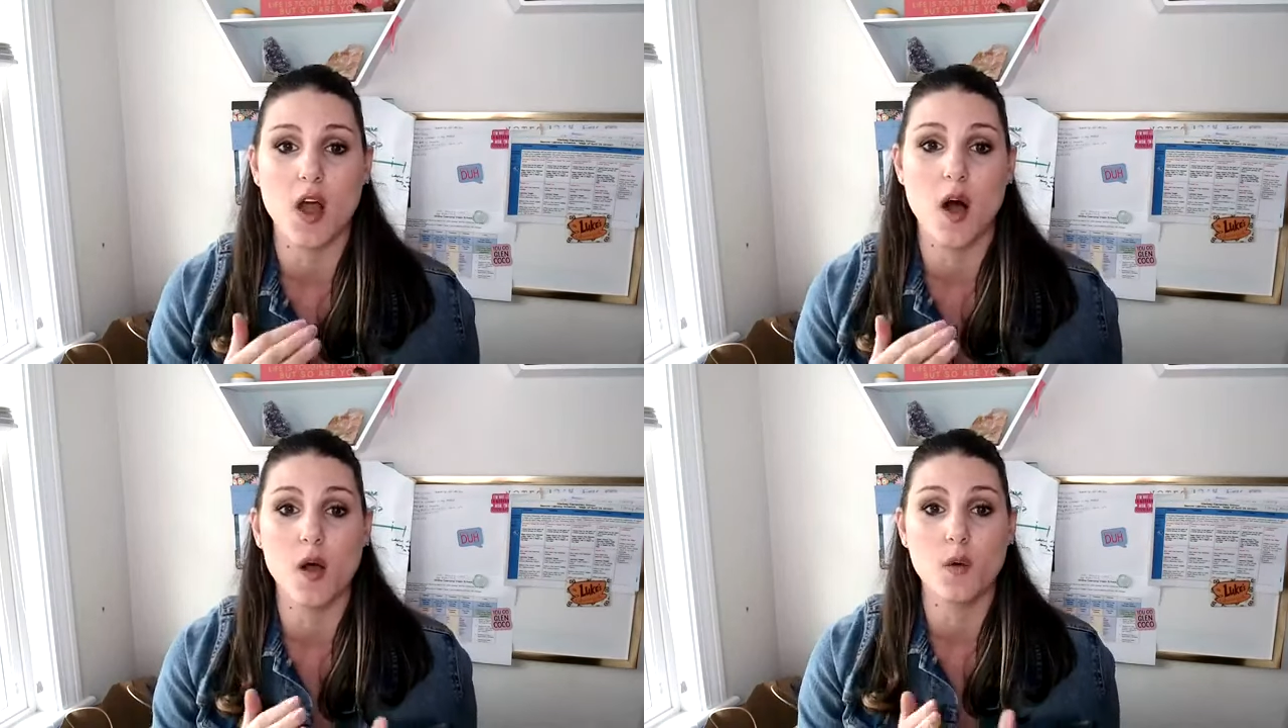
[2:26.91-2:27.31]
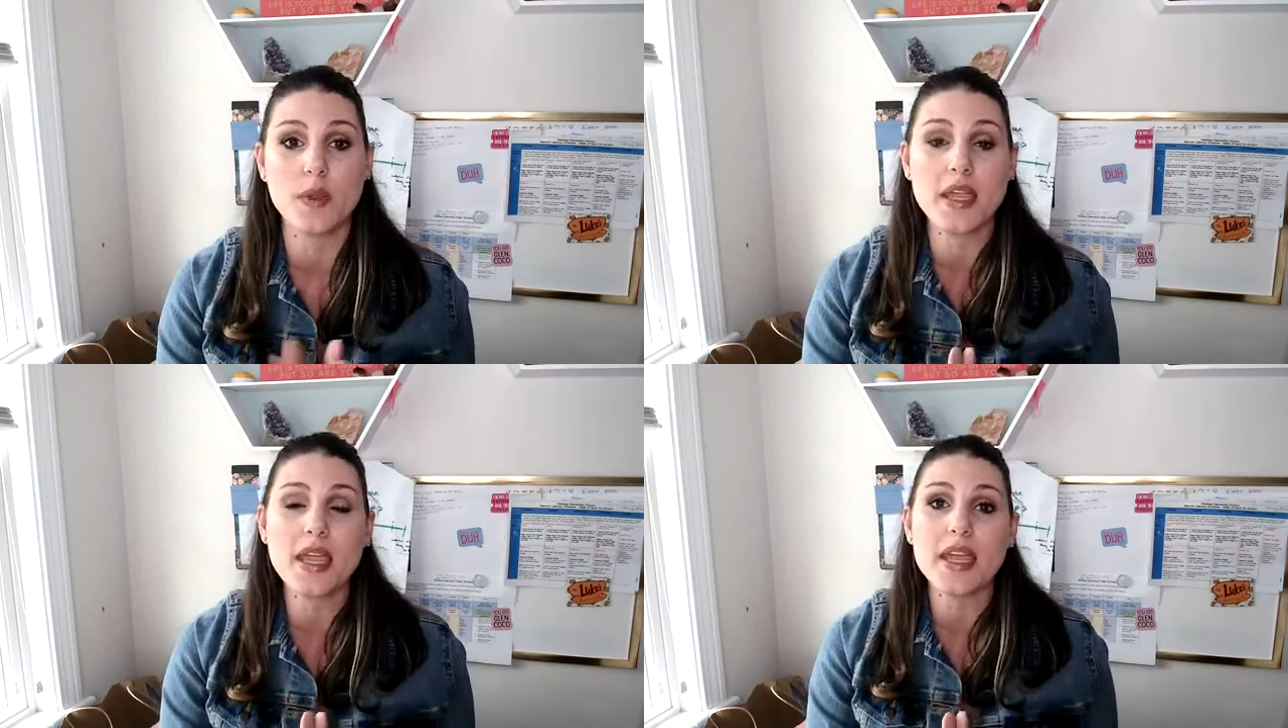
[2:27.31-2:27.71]
all
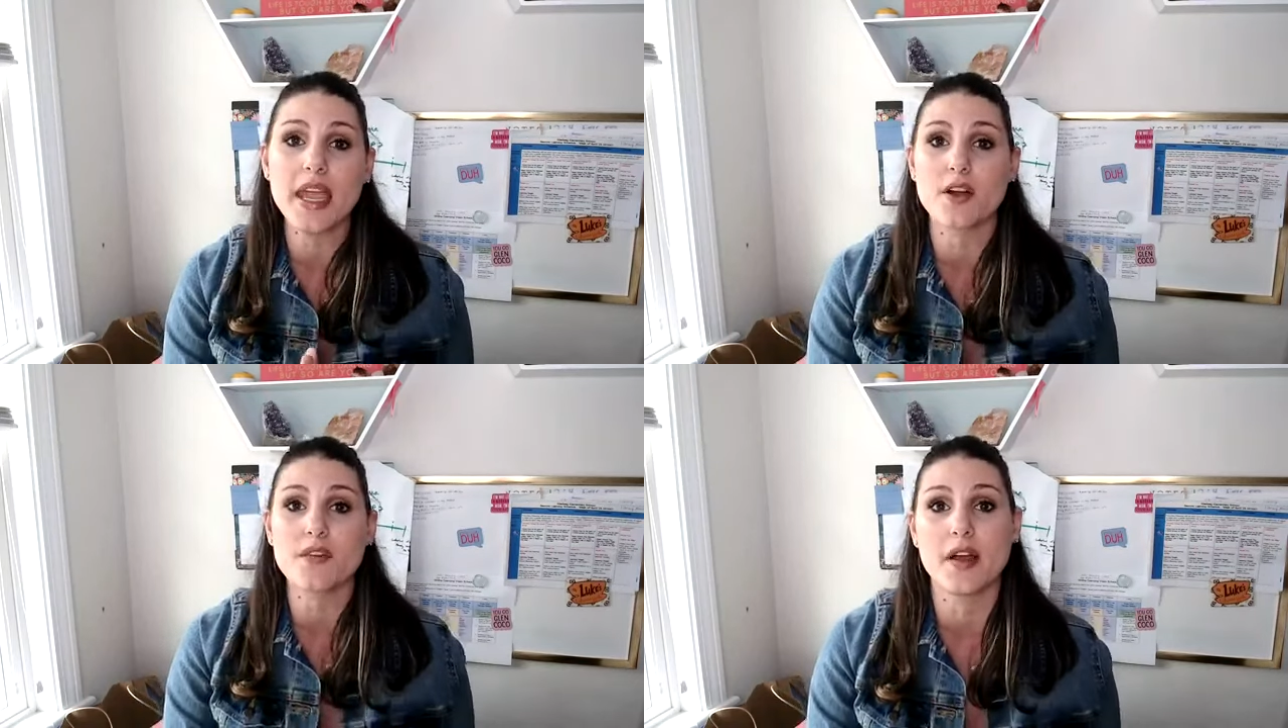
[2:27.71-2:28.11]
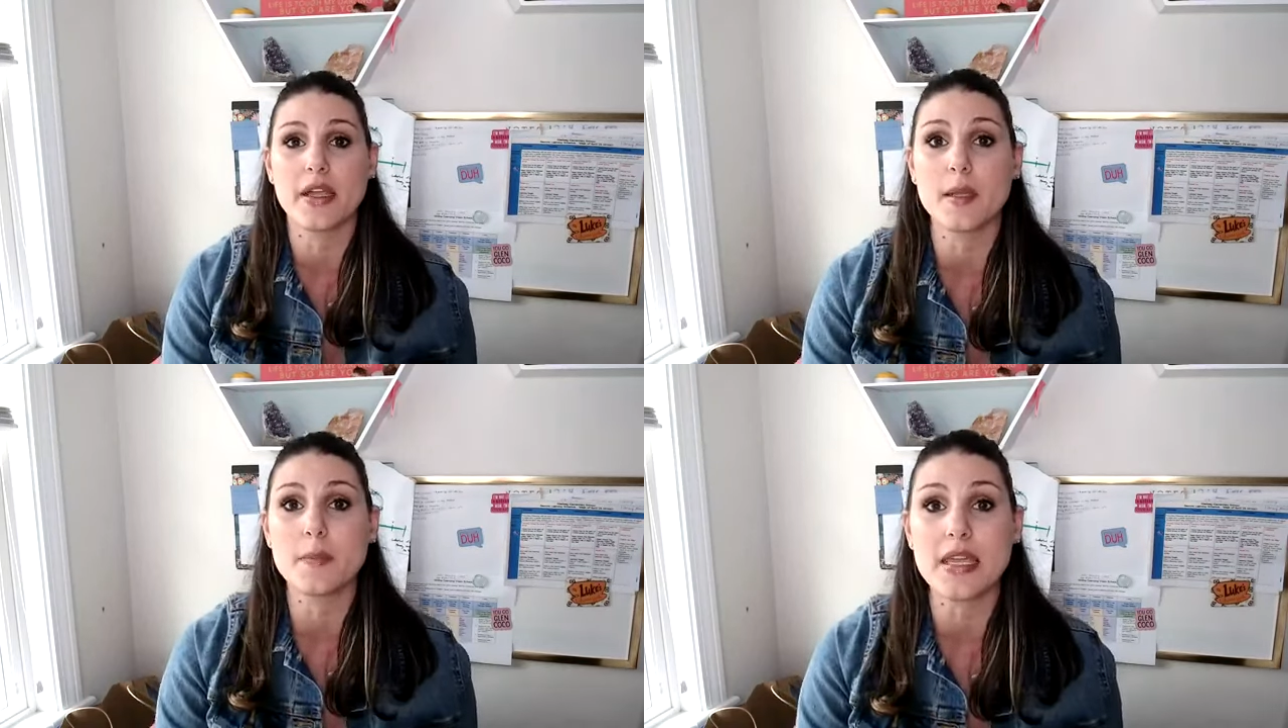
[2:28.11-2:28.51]
week, Inner
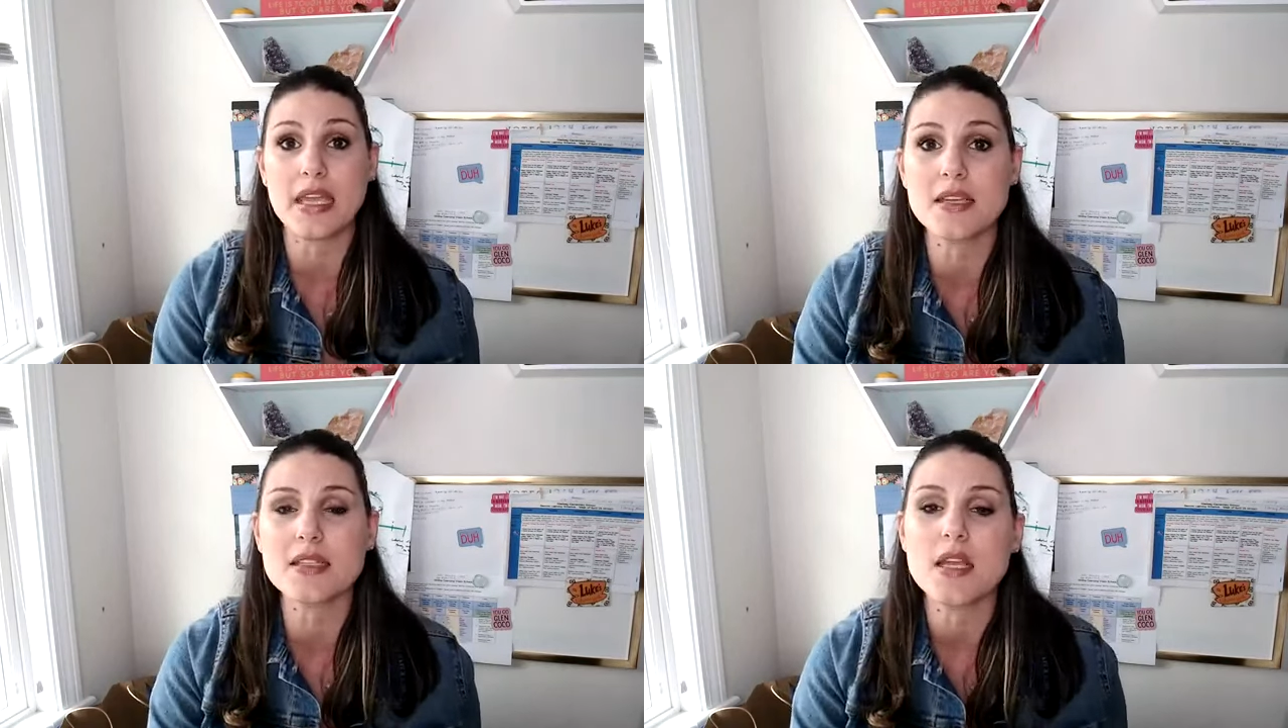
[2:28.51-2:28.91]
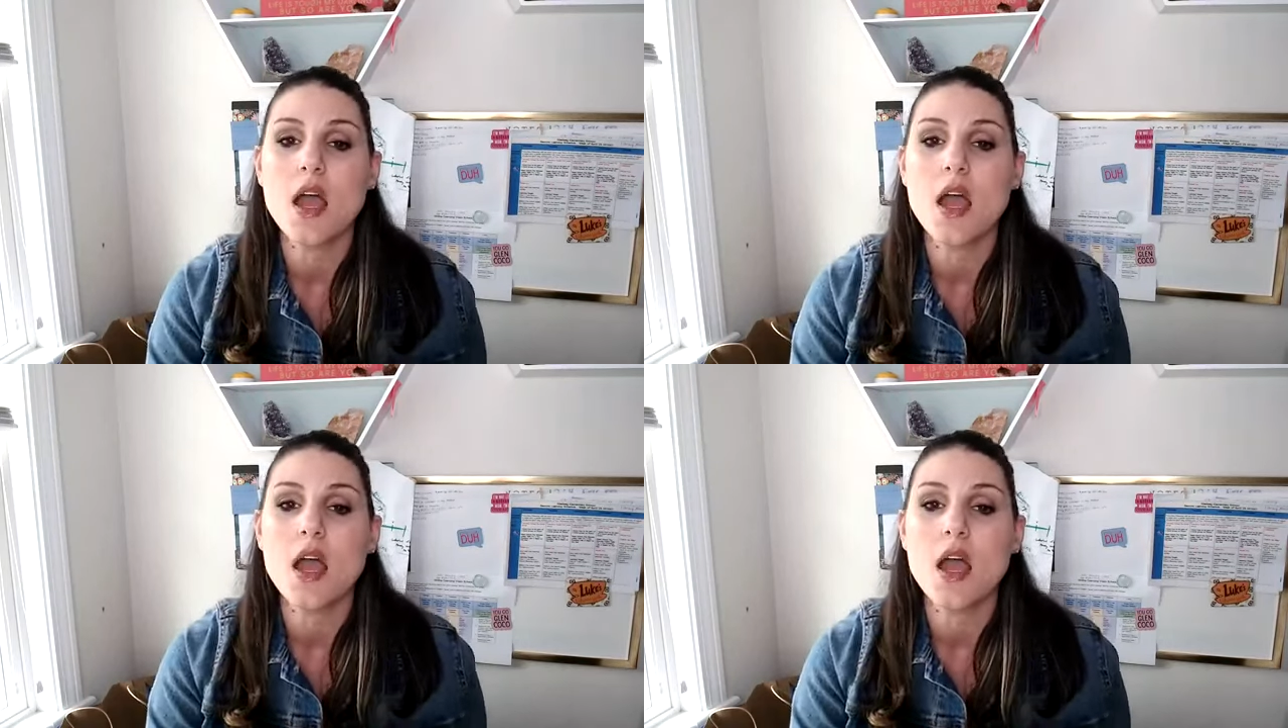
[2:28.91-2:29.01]
Fucking Peace.